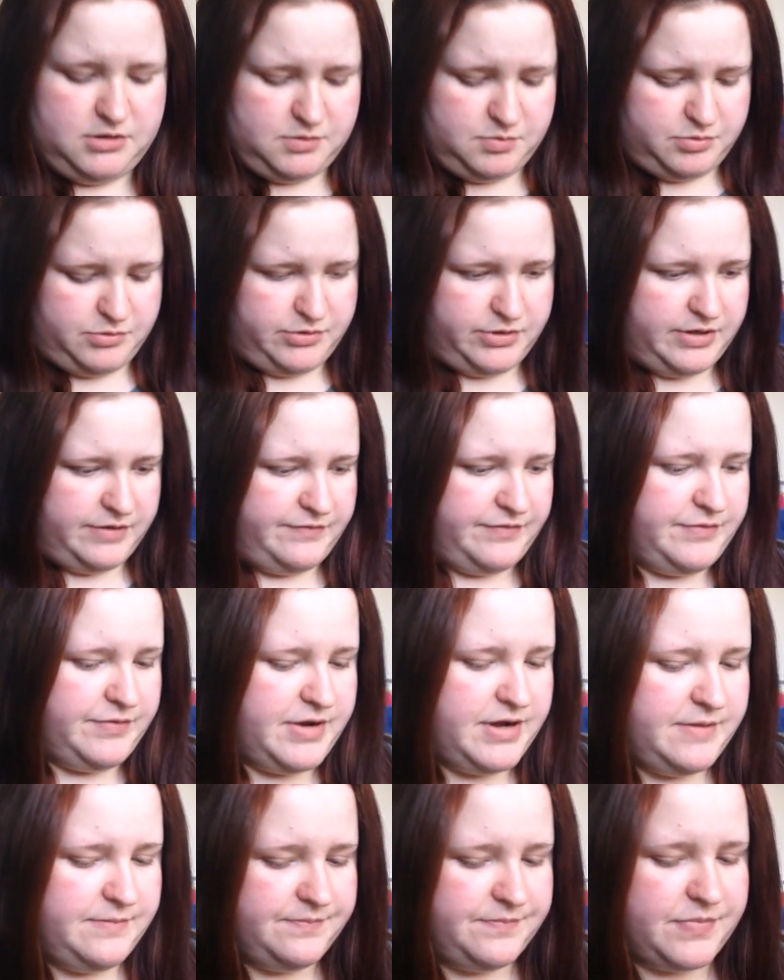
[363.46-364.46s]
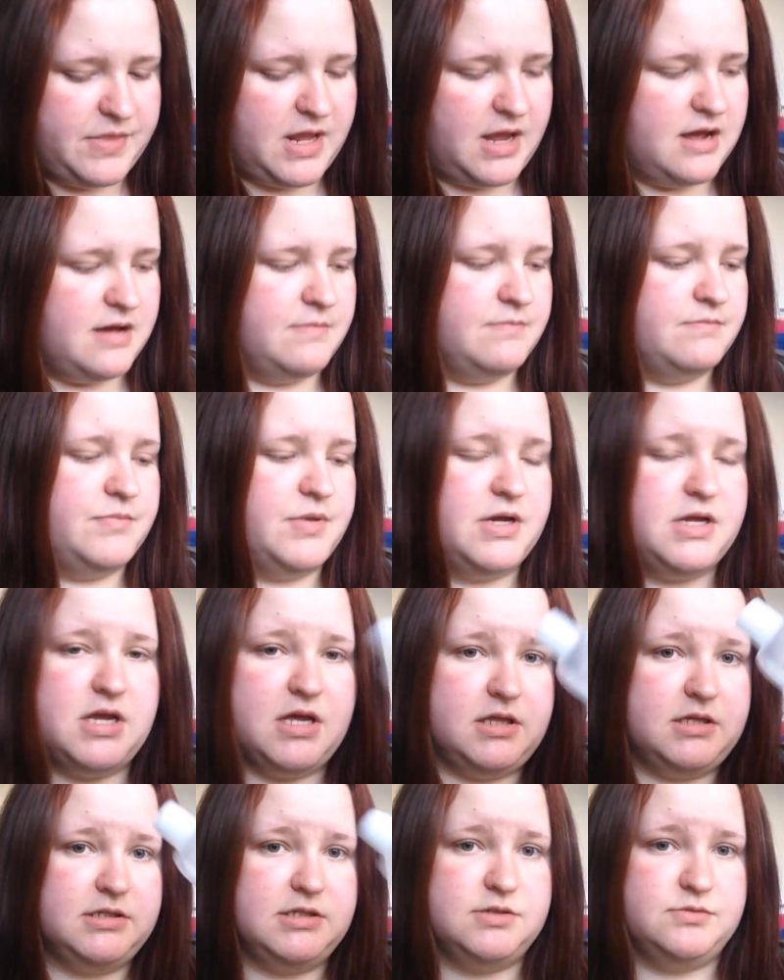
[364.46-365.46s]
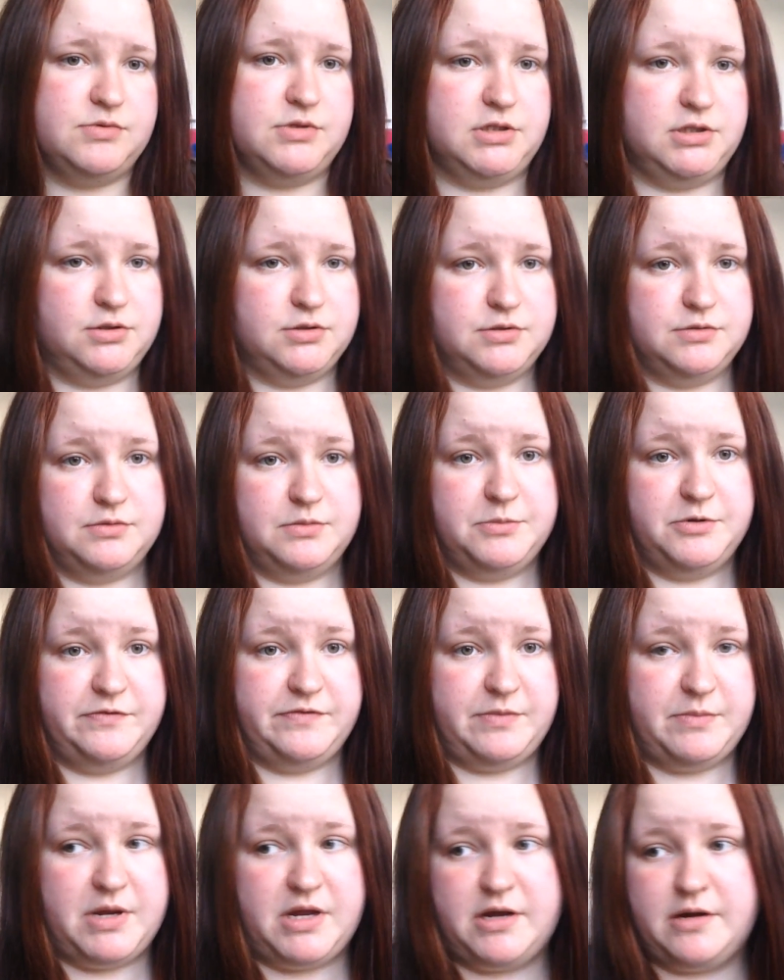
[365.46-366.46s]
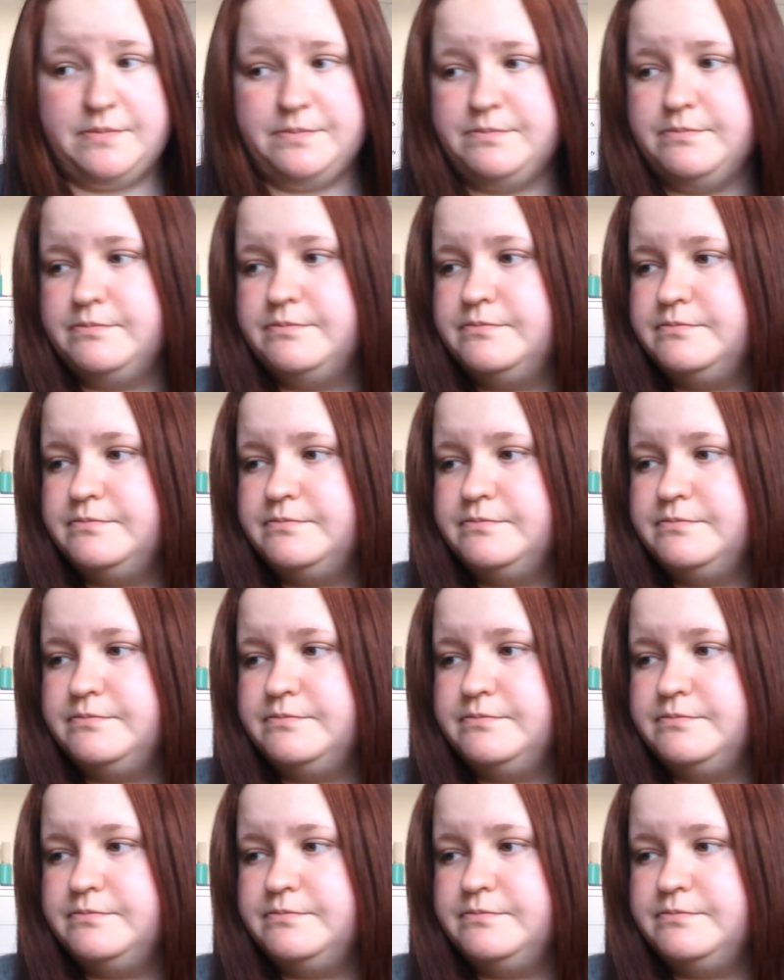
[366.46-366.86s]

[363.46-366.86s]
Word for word: I just put it everywhere. Um, but yeah, this is really good at removing makeup.